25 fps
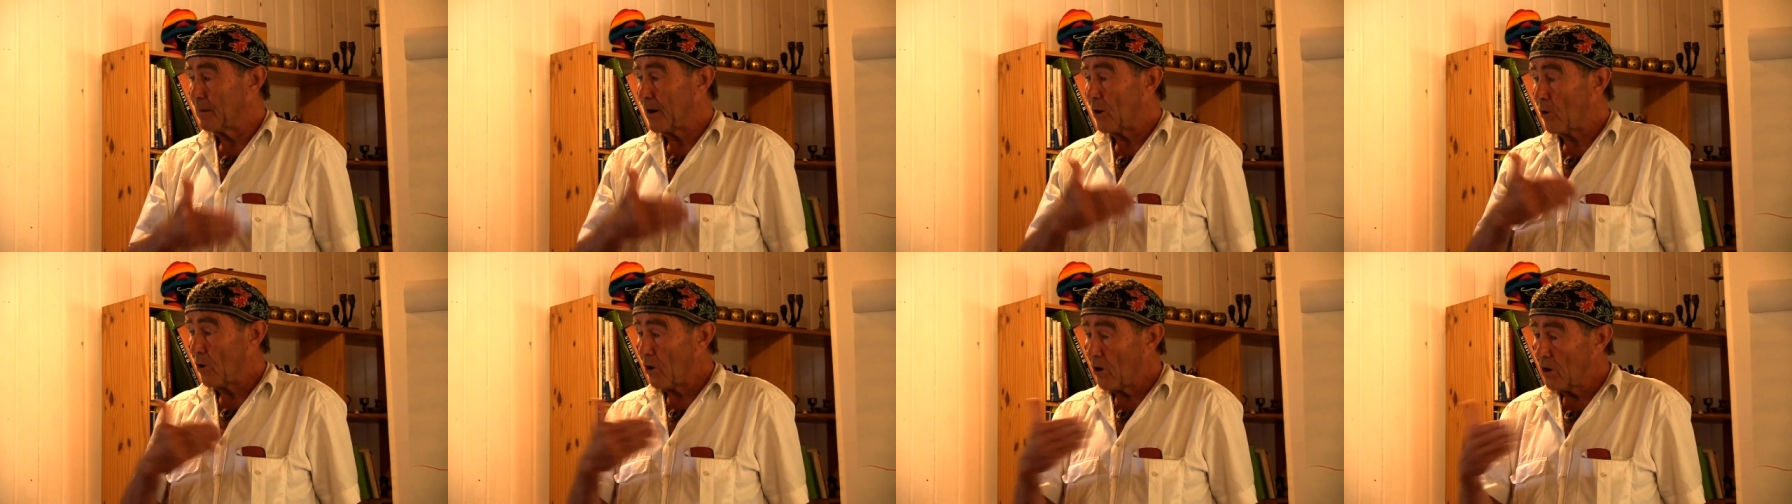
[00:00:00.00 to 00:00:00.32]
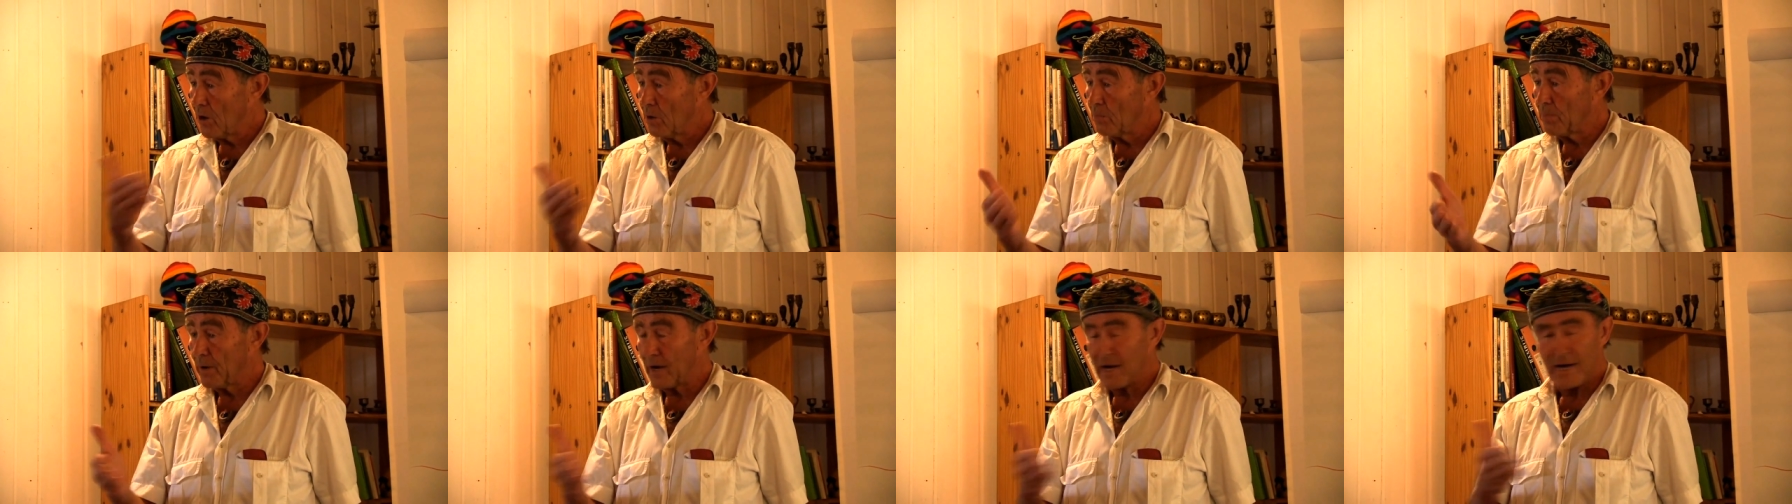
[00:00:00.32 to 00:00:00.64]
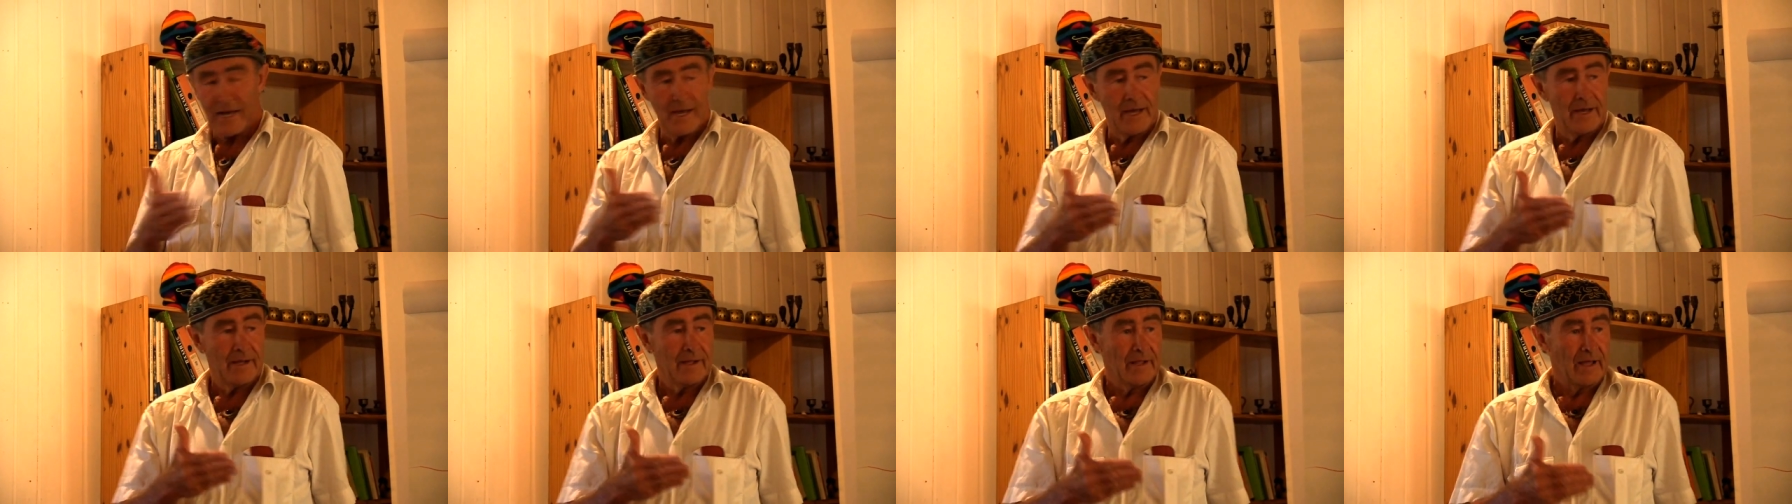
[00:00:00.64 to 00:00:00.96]
all
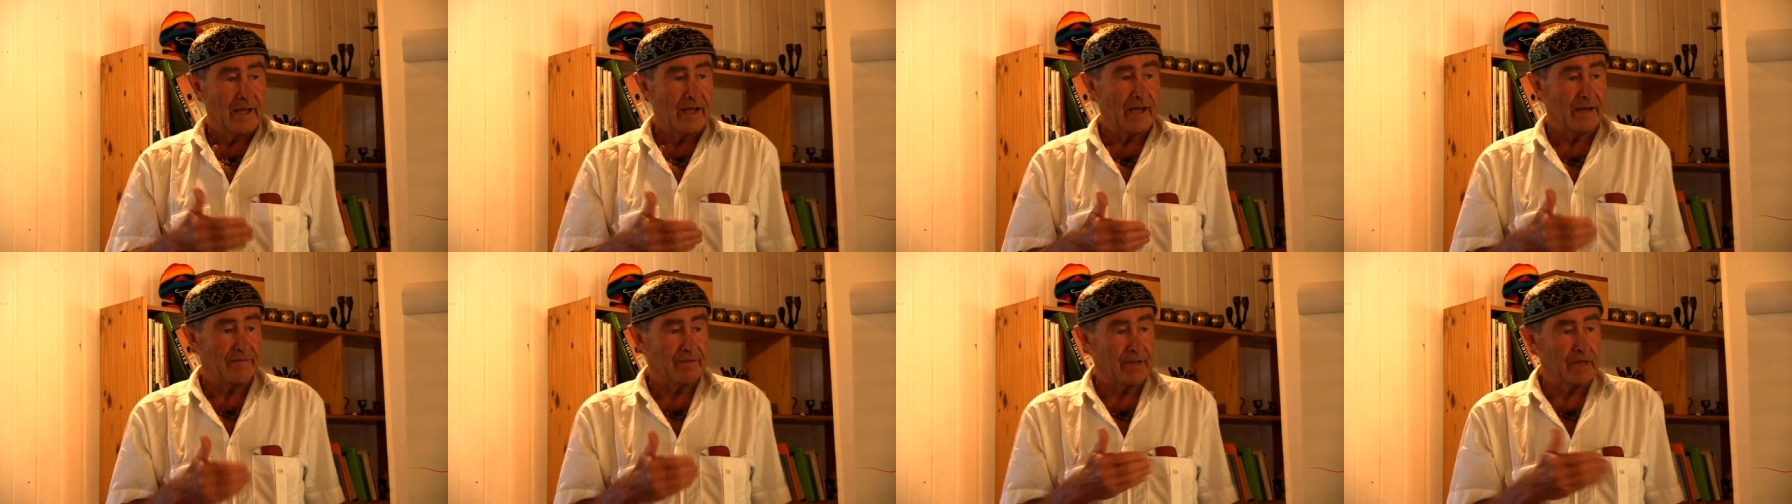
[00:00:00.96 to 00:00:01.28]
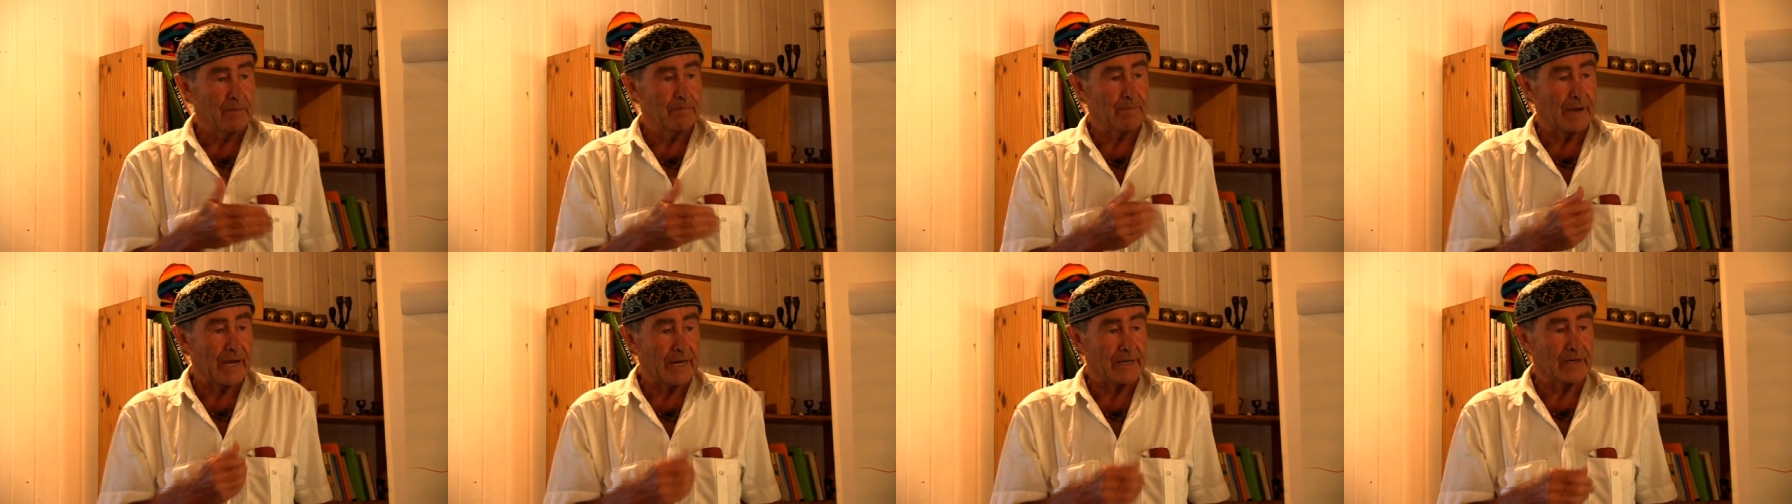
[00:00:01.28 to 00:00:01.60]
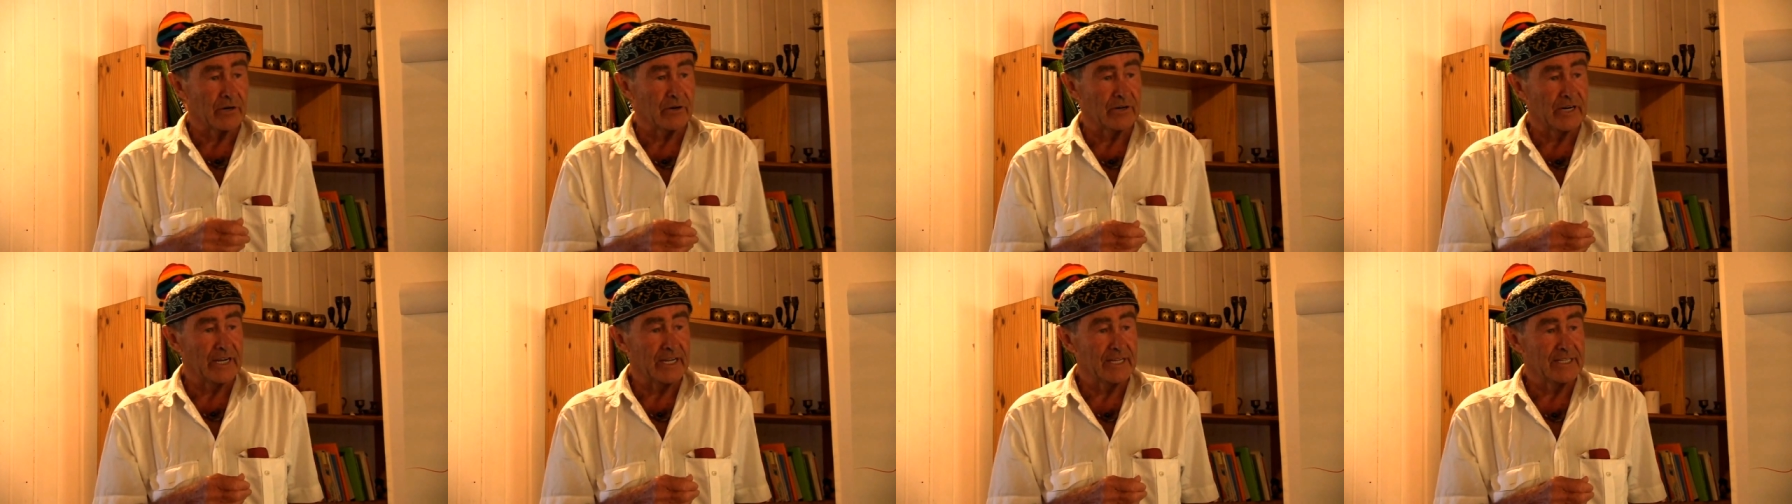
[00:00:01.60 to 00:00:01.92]
by having
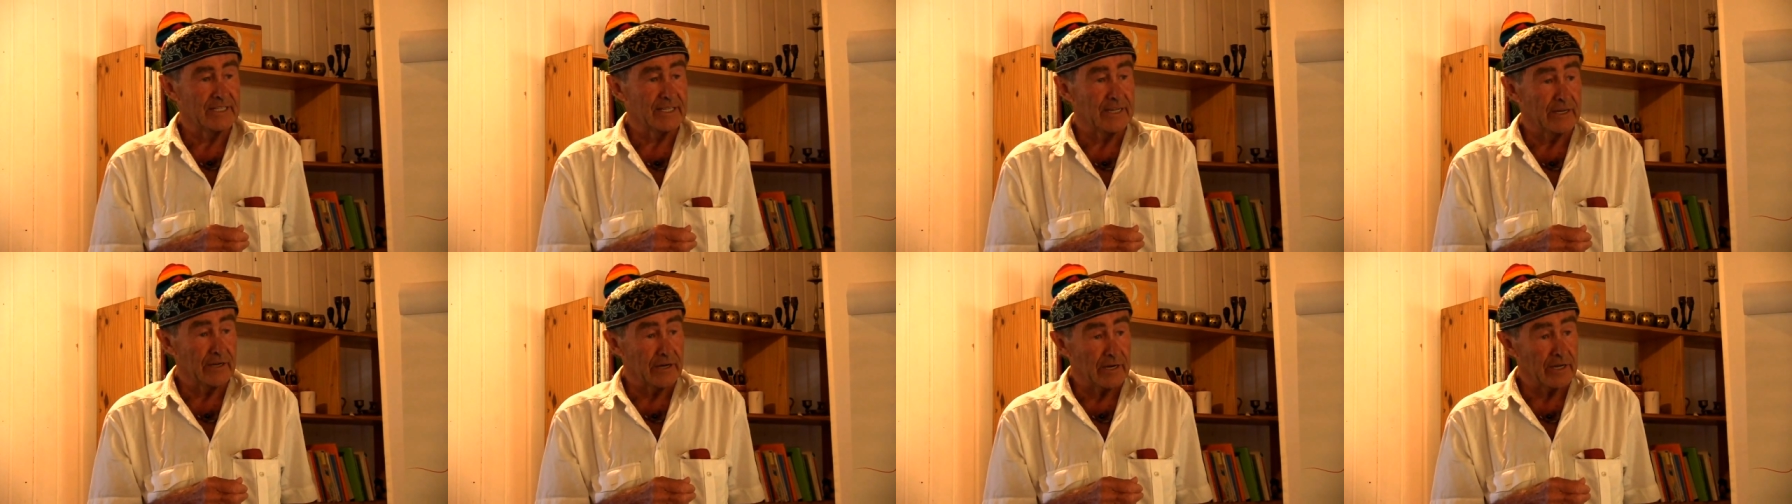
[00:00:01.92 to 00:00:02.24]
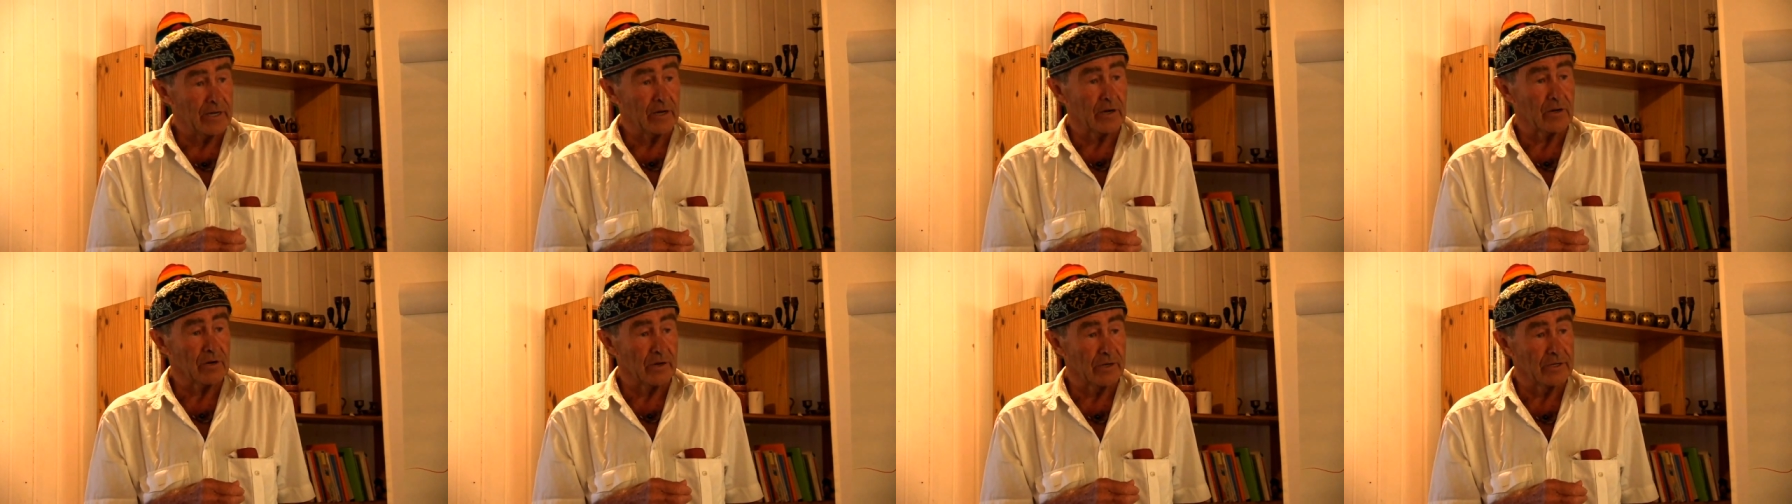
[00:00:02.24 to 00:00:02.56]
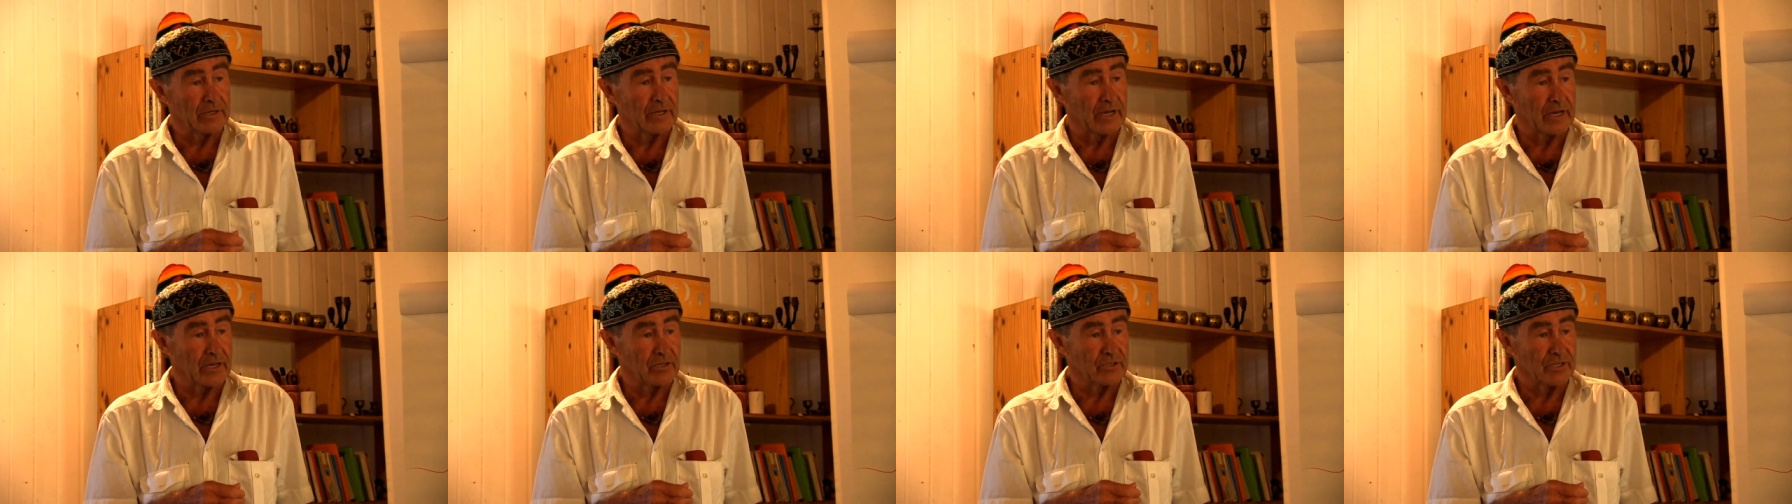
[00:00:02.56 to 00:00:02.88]
better interior
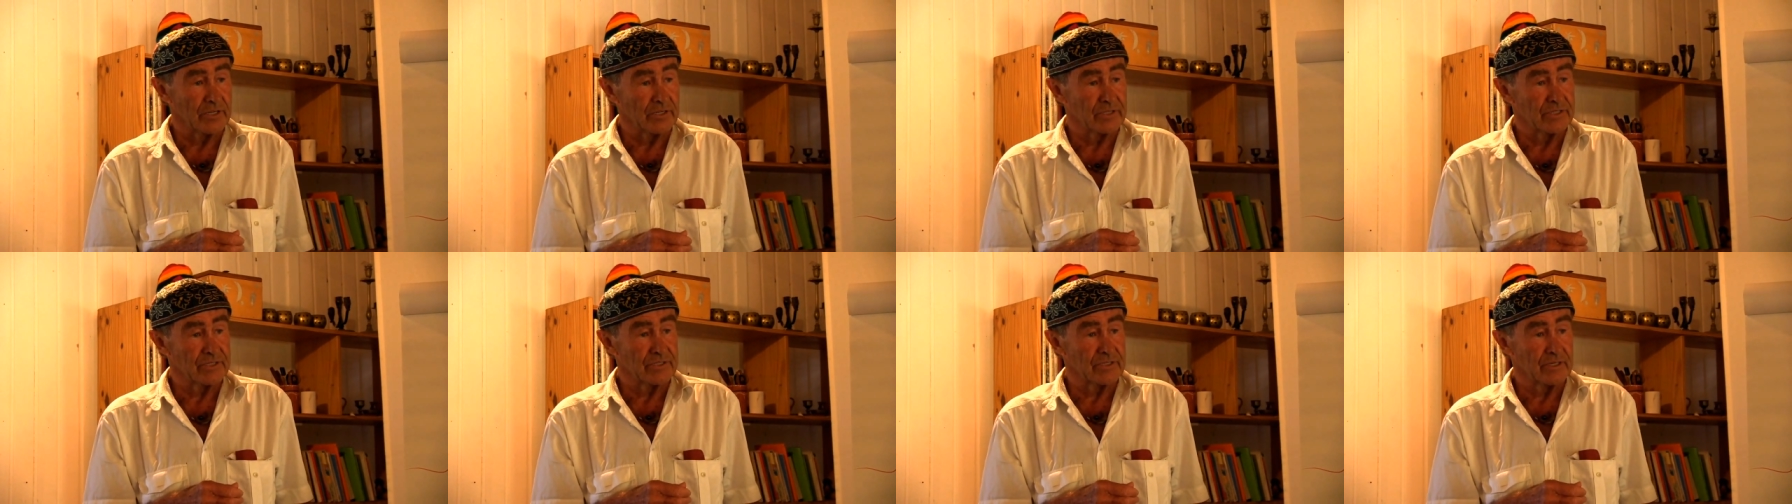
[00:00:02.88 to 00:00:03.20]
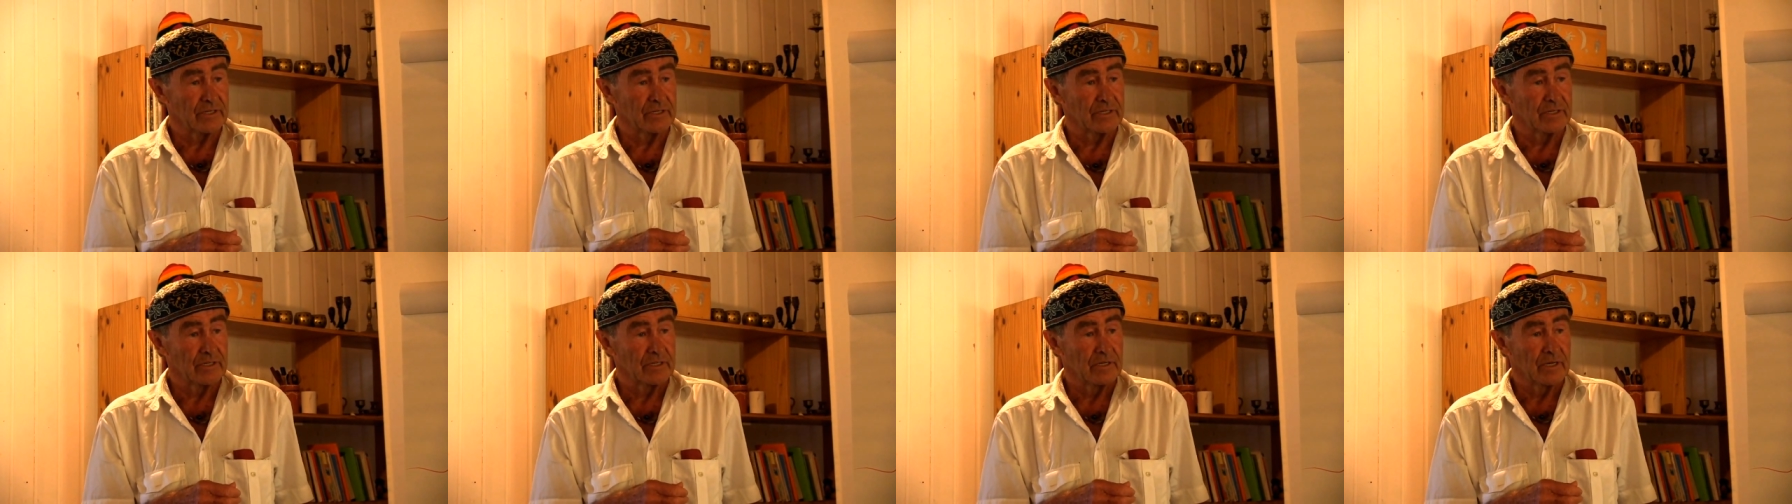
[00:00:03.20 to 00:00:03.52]
conditions,